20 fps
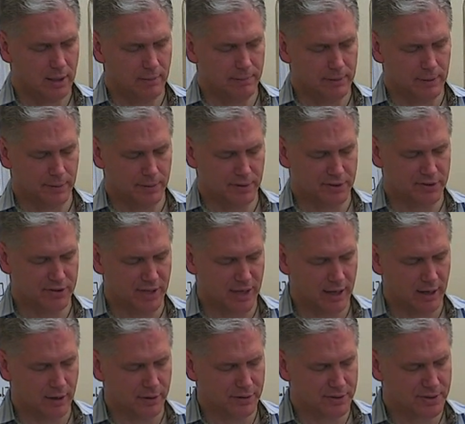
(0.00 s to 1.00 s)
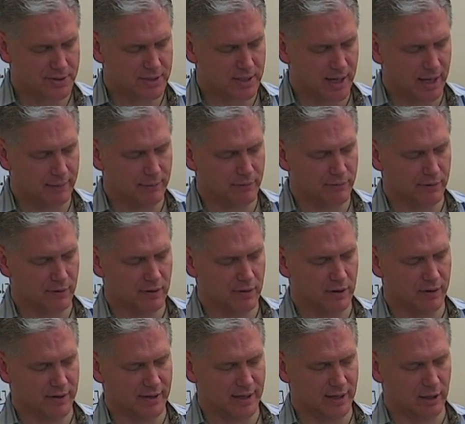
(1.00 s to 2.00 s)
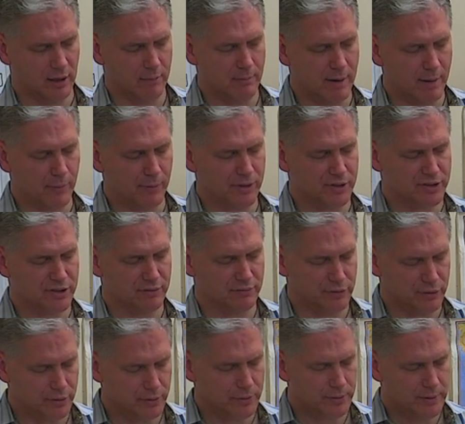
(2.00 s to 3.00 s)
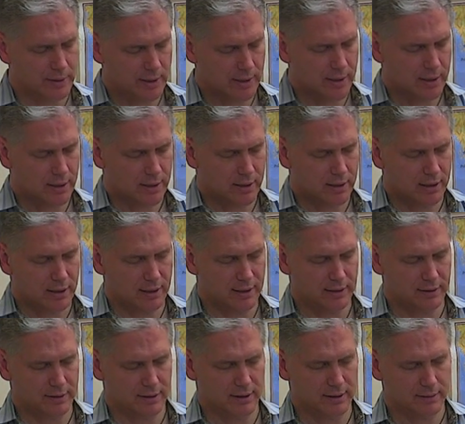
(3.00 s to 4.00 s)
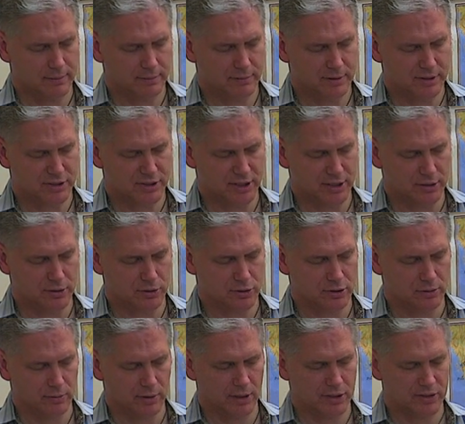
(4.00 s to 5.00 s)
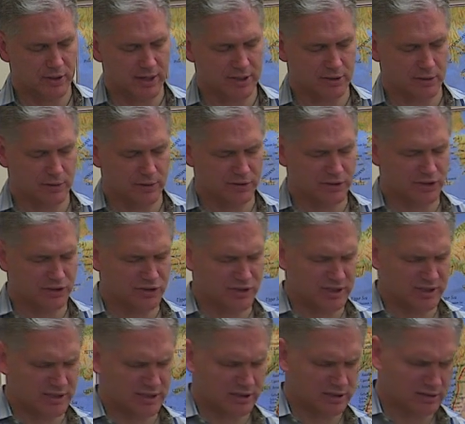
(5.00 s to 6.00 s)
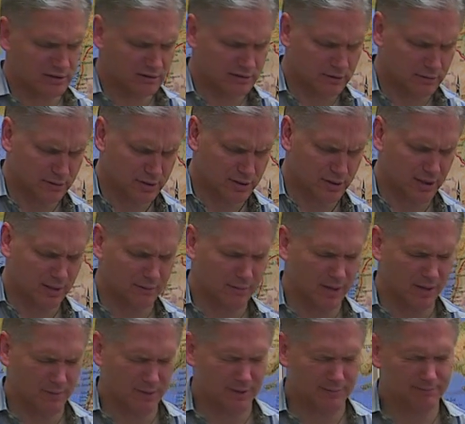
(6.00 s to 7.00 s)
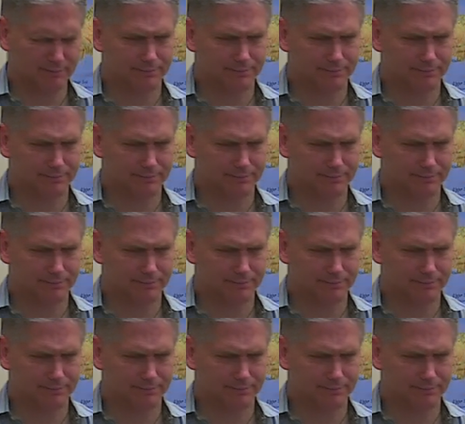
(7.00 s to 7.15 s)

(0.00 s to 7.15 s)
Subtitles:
Be with us now in this time of, our remembrance of you. And just thank you so much. I ask all this in Jesus, Yeshua's name. Amen.